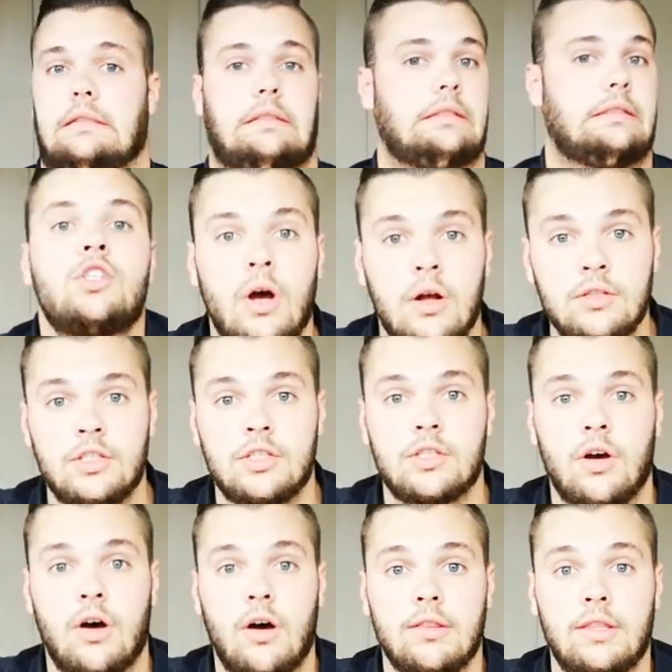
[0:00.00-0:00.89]
Chances
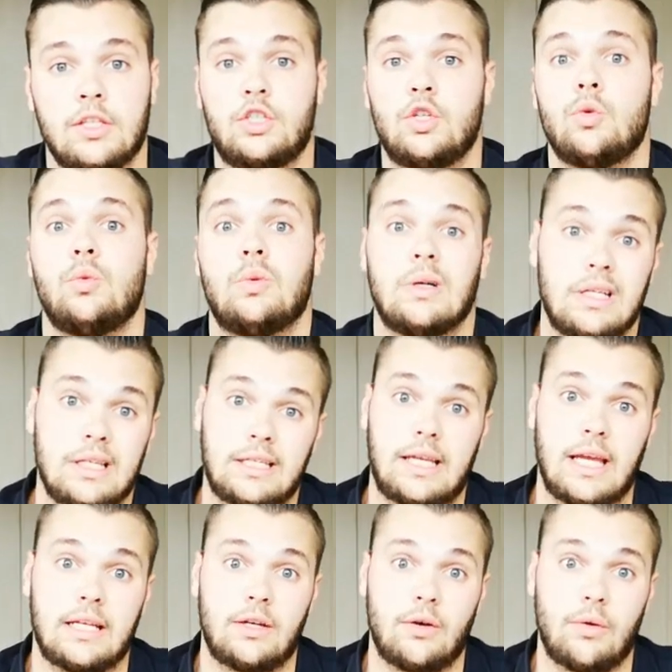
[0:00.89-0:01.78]
are that you will
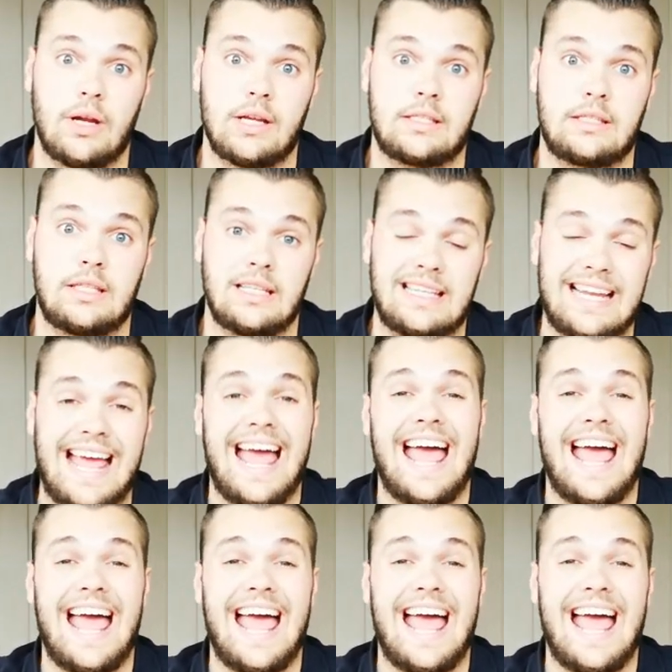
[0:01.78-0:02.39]
get arrested